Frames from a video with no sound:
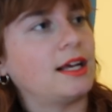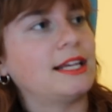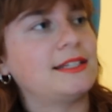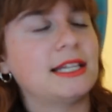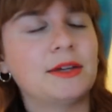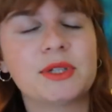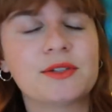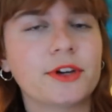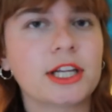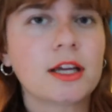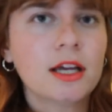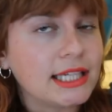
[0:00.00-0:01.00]
it. It wasn't
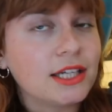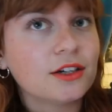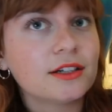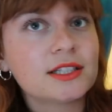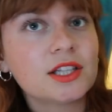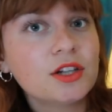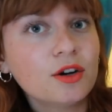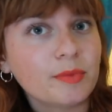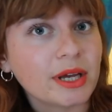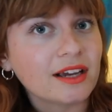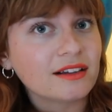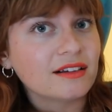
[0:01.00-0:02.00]
funny. Here's the tote
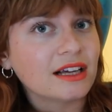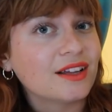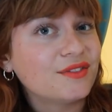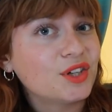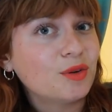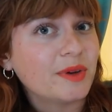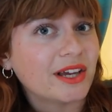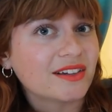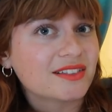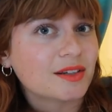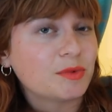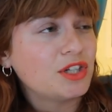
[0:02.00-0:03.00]
bag. I love tote
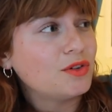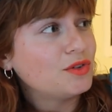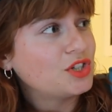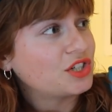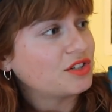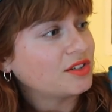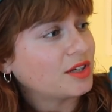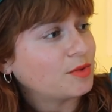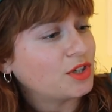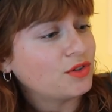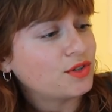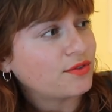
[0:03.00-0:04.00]
bags. I'm a
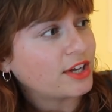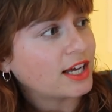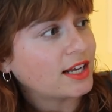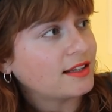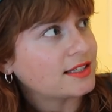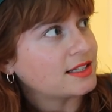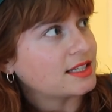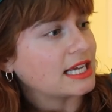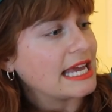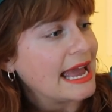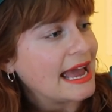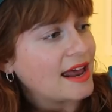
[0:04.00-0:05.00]
huge fan. This is a
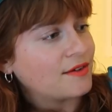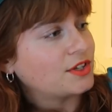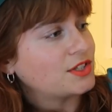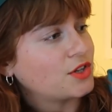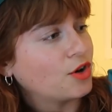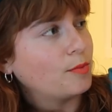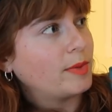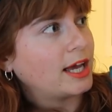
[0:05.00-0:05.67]
canvas tote